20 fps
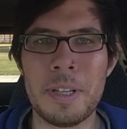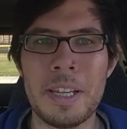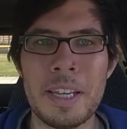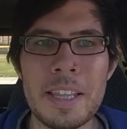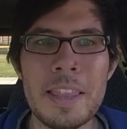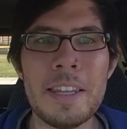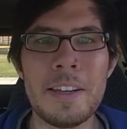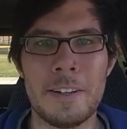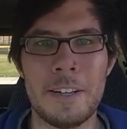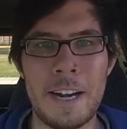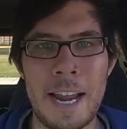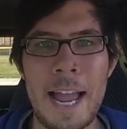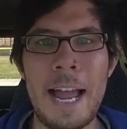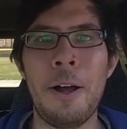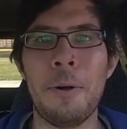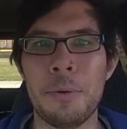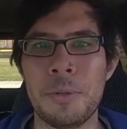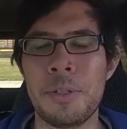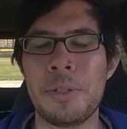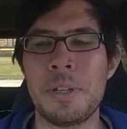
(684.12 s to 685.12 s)
in their
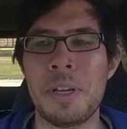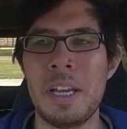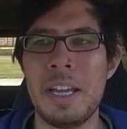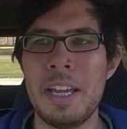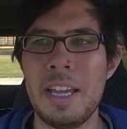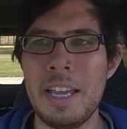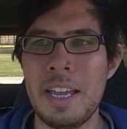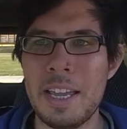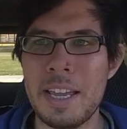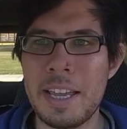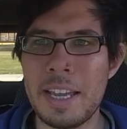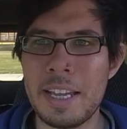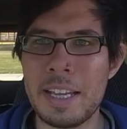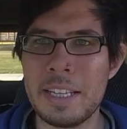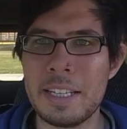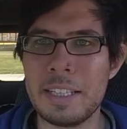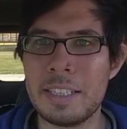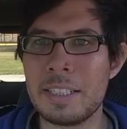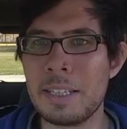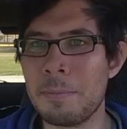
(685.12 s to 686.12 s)
house.
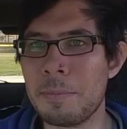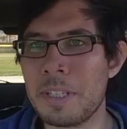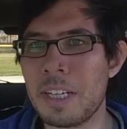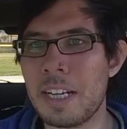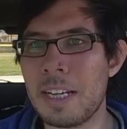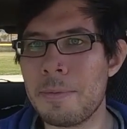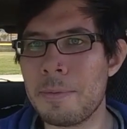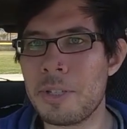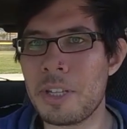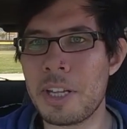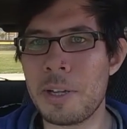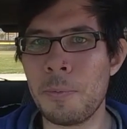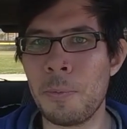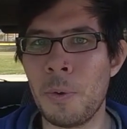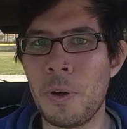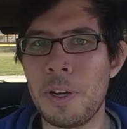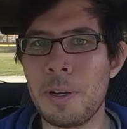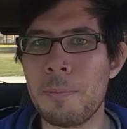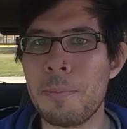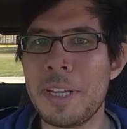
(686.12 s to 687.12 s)
And sometimes they
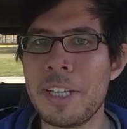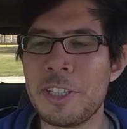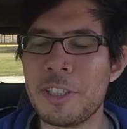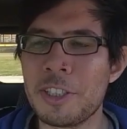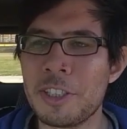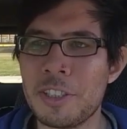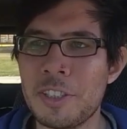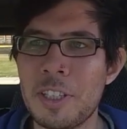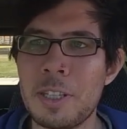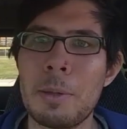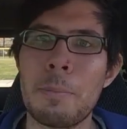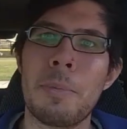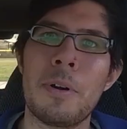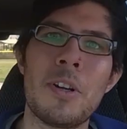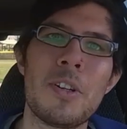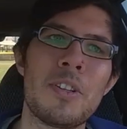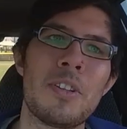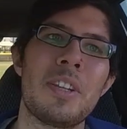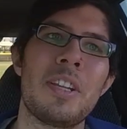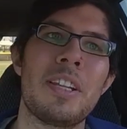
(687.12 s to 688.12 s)
want to make sure that the
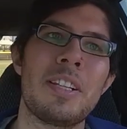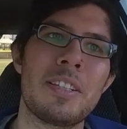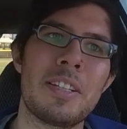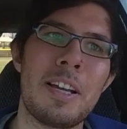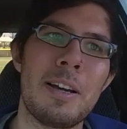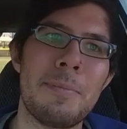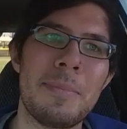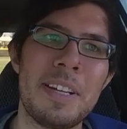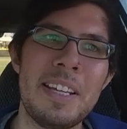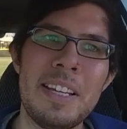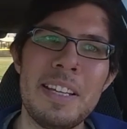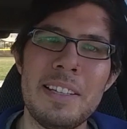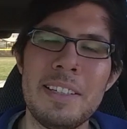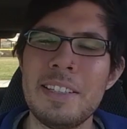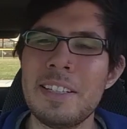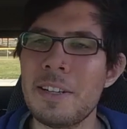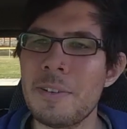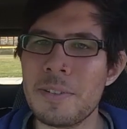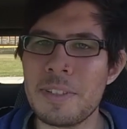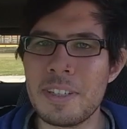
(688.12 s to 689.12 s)
person that's coming
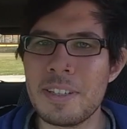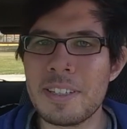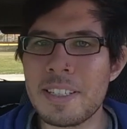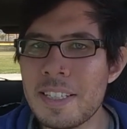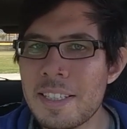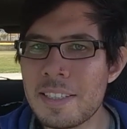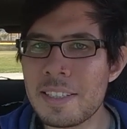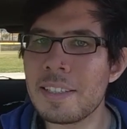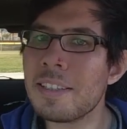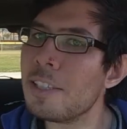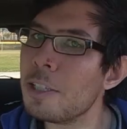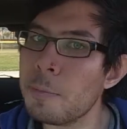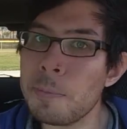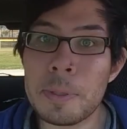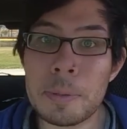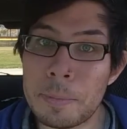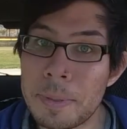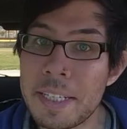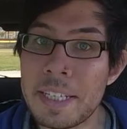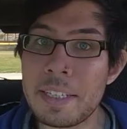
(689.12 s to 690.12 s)
in, is a decent
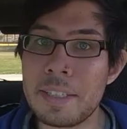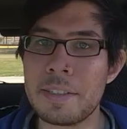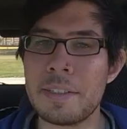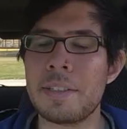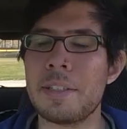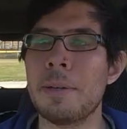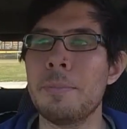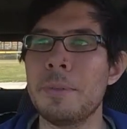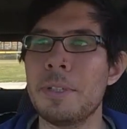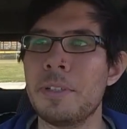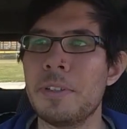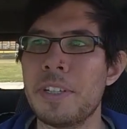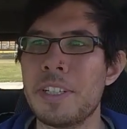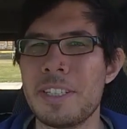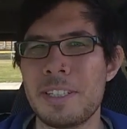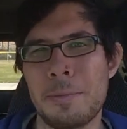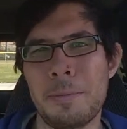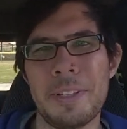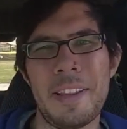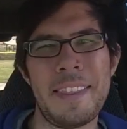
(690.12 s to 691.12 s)
human being to some degree,
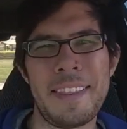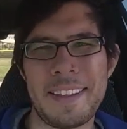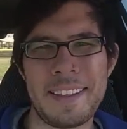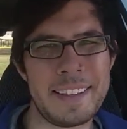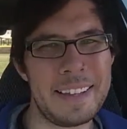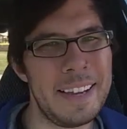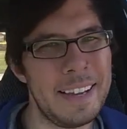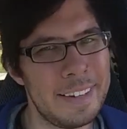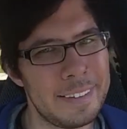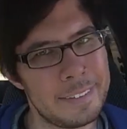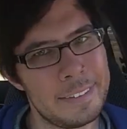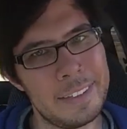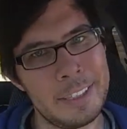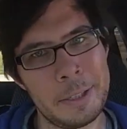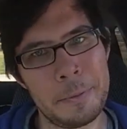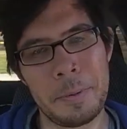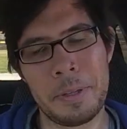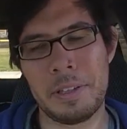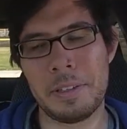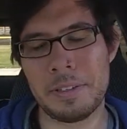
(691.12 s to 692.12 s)
someone that they can kind of
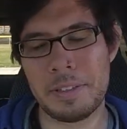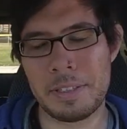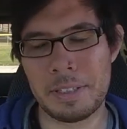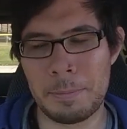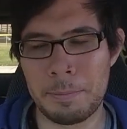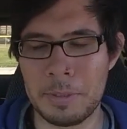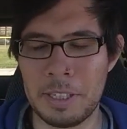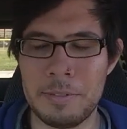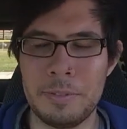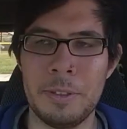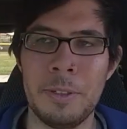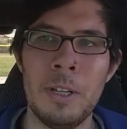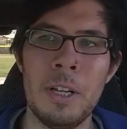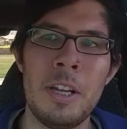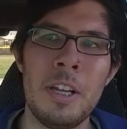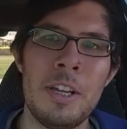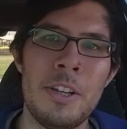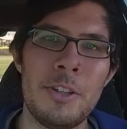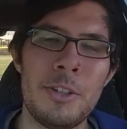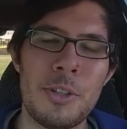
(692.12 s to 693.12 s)
click with on some level.
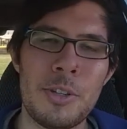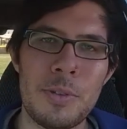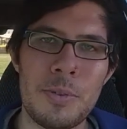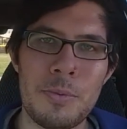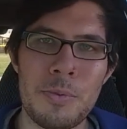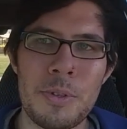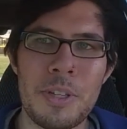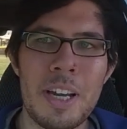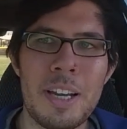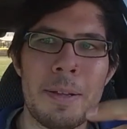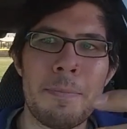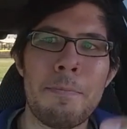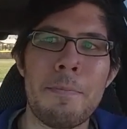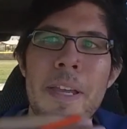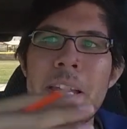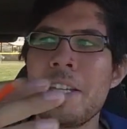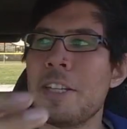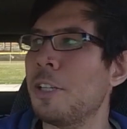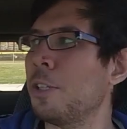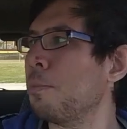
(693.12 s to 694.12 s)
So you got to
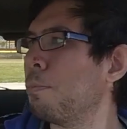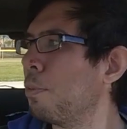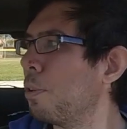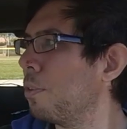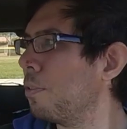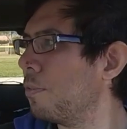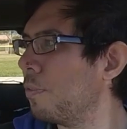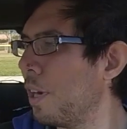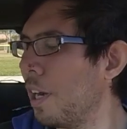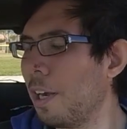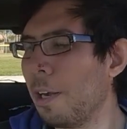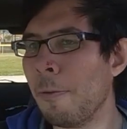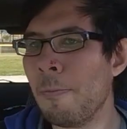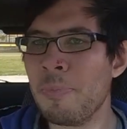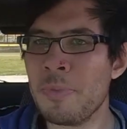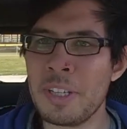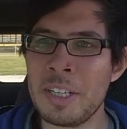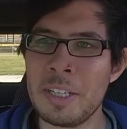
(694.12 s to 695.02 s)
make your profile